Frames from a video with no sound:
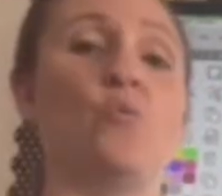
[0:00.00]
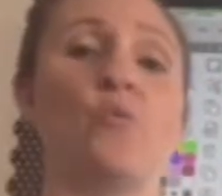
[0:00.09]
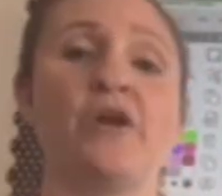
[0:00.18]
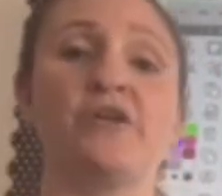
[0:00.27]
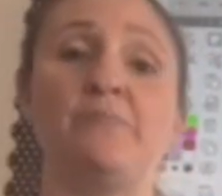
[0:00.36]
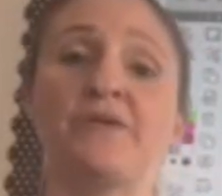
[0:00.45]

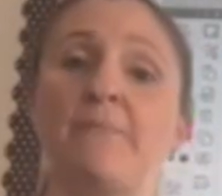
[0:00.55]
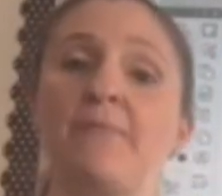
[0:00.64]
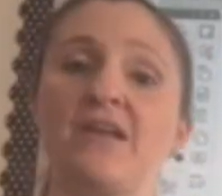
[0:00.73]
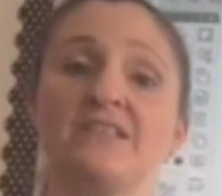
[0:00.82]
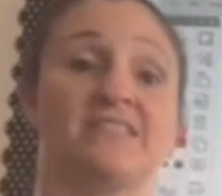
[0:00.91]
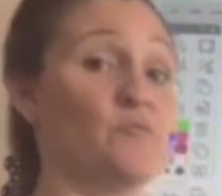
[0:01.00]
where to put a
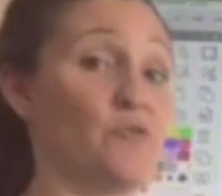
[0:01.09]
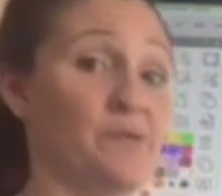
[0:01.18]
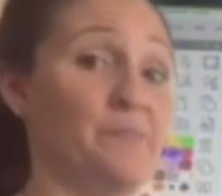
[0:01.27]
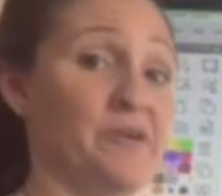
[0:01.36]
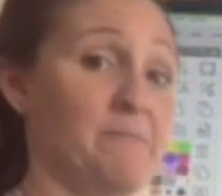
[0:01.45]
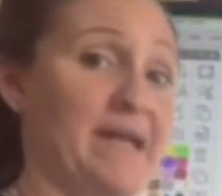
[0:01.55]
plus and where to
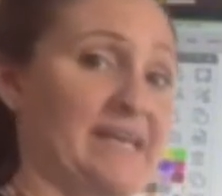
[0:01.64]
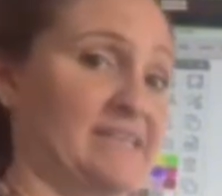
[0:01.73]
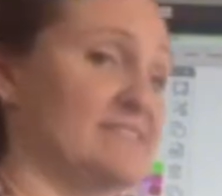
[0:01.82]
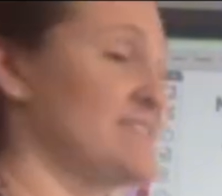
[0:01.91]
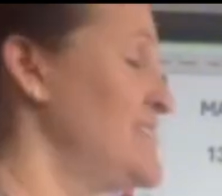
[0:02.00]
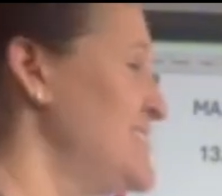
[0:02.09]
put a
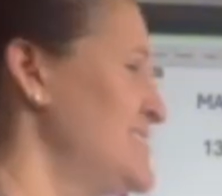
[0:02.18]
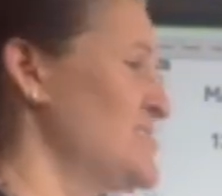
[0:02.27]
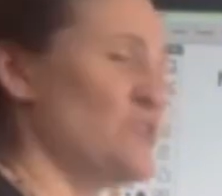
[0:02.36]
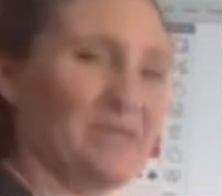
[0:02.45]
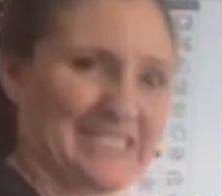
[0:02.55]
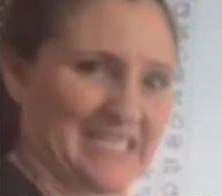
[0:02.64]
minus.
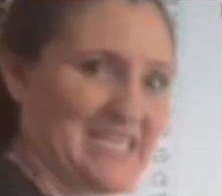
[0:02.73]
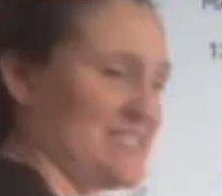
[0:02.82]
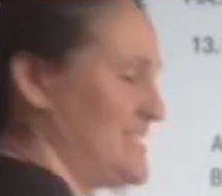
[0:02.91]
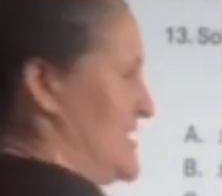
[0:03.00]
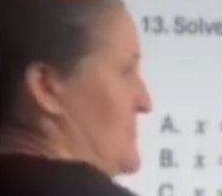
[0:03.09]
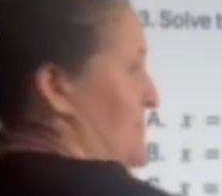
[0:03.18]
So it's easy.